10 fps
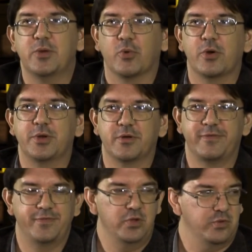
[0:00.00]
We grow your
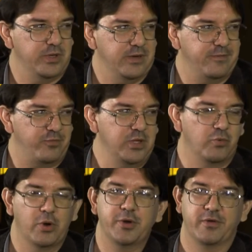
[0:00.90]
food, and if we
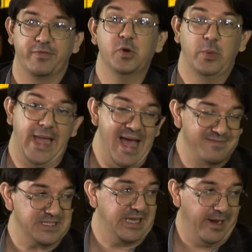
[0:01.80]
grow your food, we
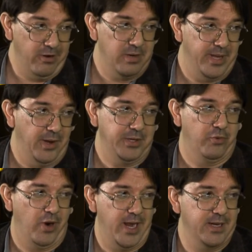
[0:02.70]
have to care about
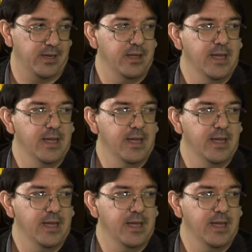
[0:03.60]
you, right?